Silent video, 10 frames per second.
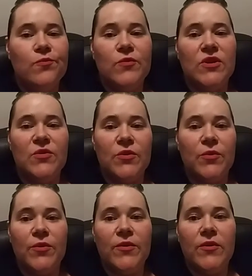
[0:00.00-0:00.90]
the
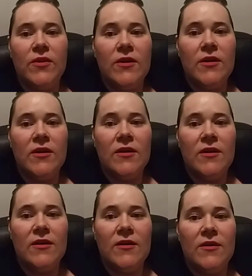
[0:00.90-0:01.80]
truth,
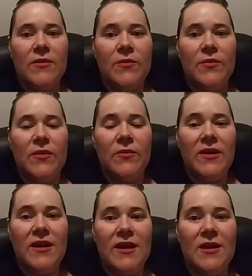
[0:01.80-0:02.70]
but we
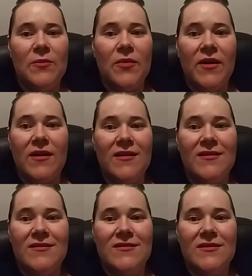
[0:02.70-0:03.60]
keep
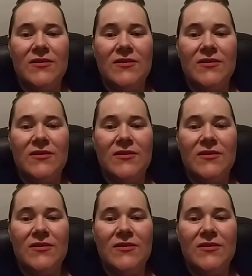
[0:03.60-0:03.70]
on